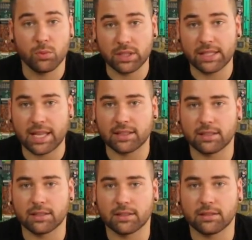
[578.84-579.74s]
with
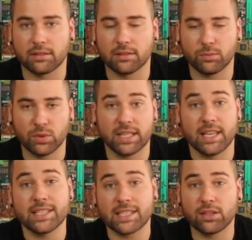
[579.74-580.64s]

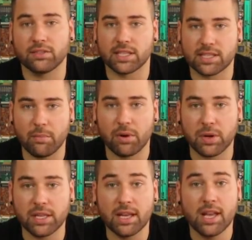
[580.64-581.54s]
the inside of the
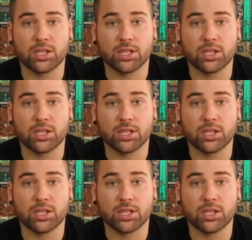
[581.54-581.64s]
submarine.